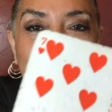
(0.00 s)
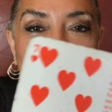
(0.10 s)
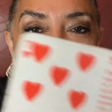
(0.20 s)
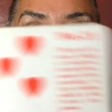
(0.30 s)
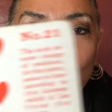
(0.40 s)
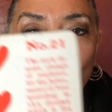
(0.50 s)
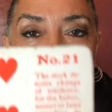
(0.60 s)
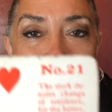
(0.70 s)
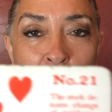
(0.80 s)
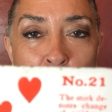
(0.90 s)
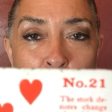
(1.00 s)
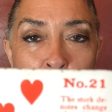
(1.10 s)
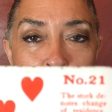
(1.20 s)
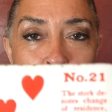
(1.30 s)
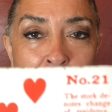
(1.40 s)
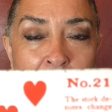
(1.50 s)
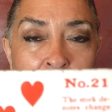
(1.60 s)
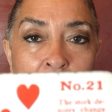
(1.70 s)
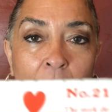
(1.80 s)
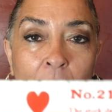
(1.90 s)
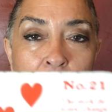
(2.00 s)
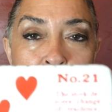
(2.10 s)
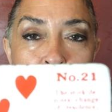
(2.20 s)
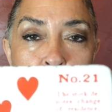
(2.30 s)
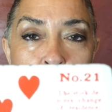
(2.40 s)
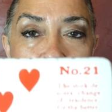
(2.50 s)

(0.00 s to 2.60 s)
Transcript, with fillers: a new home, a new